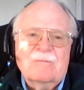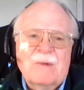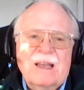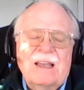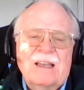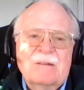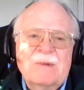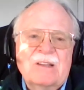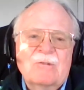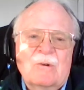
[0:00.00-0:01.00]
They're making him
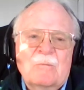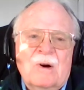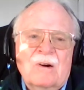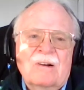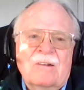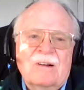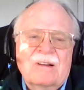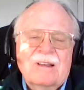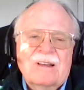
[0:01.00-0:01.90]
into a martyr.